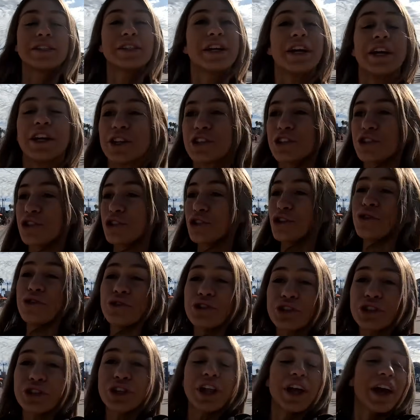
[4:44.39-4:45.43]
It's
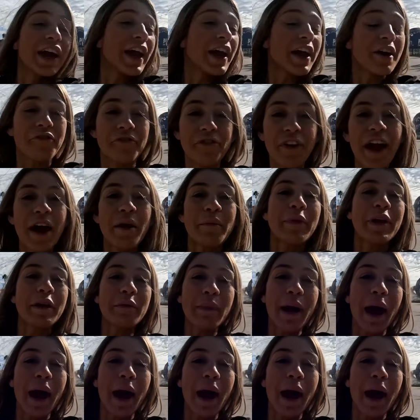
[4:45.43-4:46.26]
usually a family